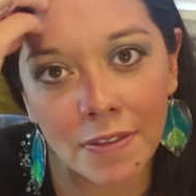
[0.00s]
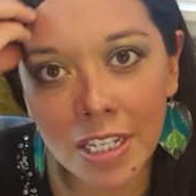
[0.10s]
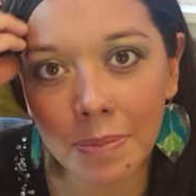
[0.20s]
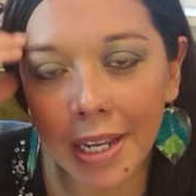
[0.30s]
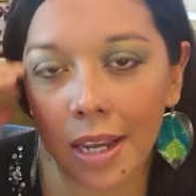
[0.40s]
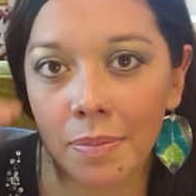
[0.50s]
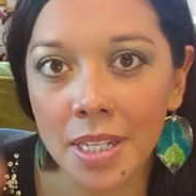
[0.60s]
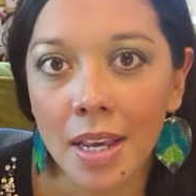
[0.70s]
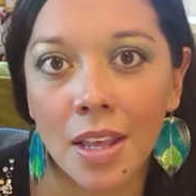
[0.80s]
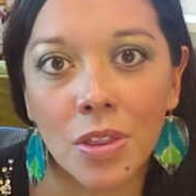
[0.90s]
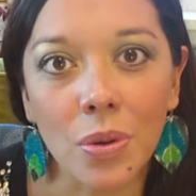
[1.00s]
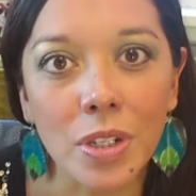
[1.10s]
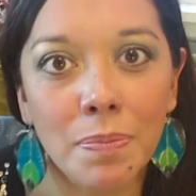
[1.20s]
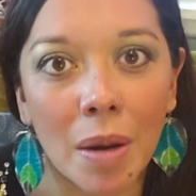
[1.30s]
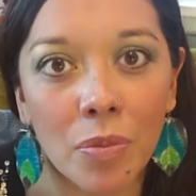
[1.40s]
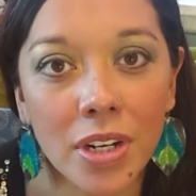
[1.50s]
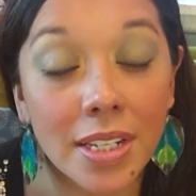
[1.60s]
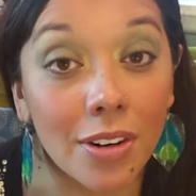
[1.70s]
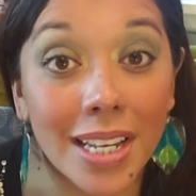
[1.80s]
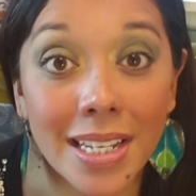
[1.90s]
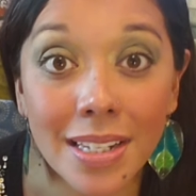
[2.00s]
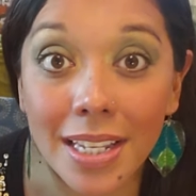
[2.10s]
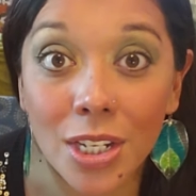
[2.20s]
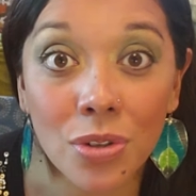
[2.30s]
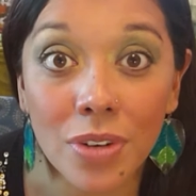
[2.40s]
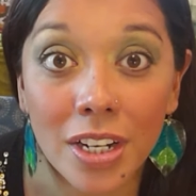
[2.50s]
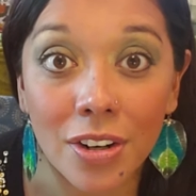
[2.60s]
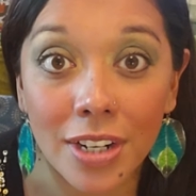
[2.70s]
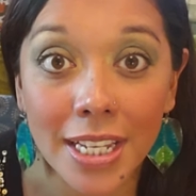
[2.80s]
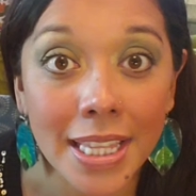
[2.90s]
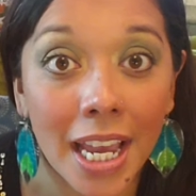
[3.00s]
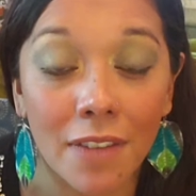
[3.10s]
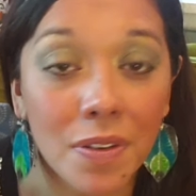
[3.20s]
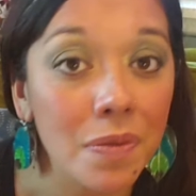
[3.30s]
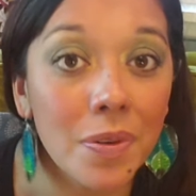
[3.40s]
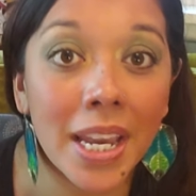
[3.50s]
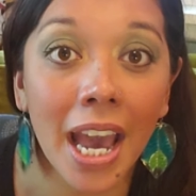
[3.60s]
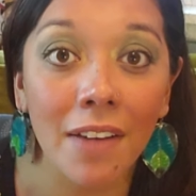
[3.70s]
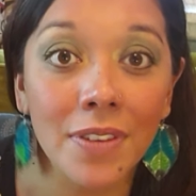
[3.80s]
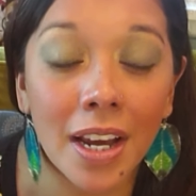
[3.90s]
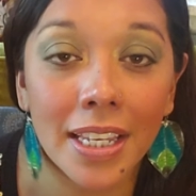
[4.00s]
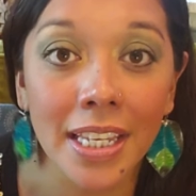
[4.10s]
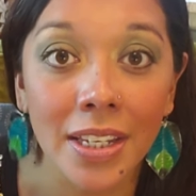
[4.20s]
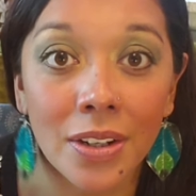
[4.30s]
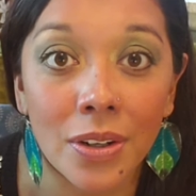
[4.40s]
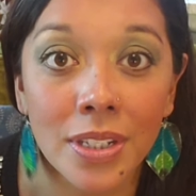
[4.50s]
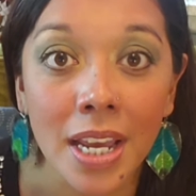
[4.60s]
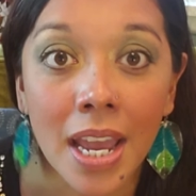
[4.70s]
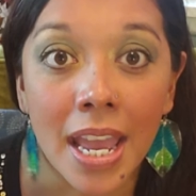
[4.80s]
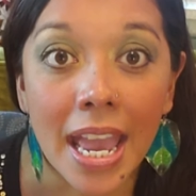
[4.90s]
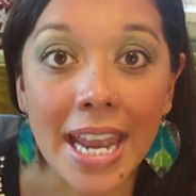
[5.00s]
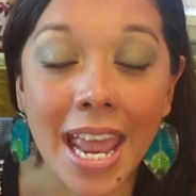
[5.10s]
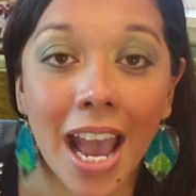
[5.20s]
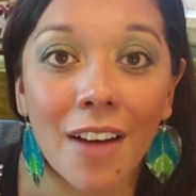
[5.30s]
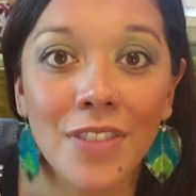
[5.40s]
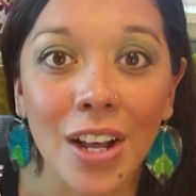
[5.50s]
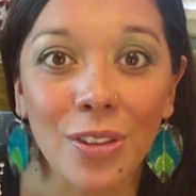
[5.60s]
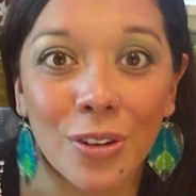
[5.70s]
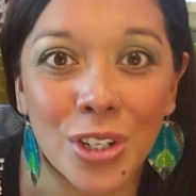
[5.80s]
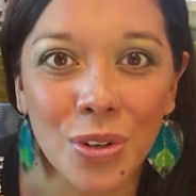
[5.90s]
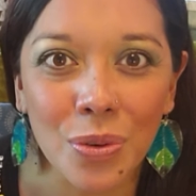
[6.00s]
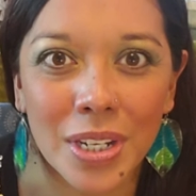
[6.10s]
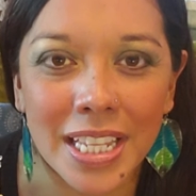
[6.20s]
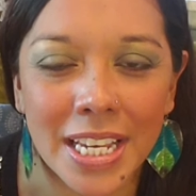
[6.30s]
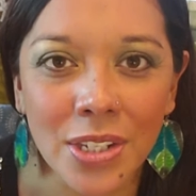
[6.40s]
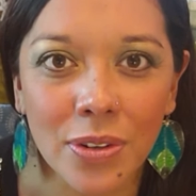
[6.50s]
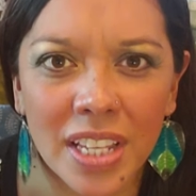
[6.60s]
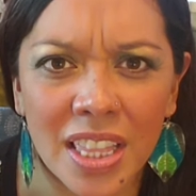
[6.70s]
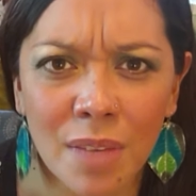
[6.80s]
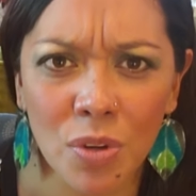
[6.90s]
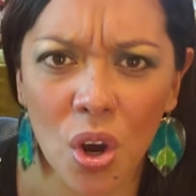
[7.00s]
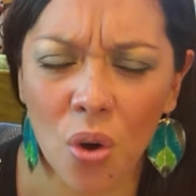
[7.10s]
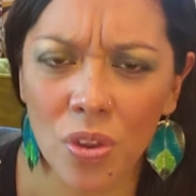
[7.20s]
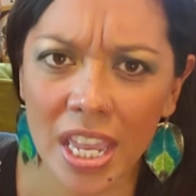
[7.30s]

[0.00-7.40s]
Sometimes those memories are easily triggered in life if we have not healed and have not learned to release or let them go.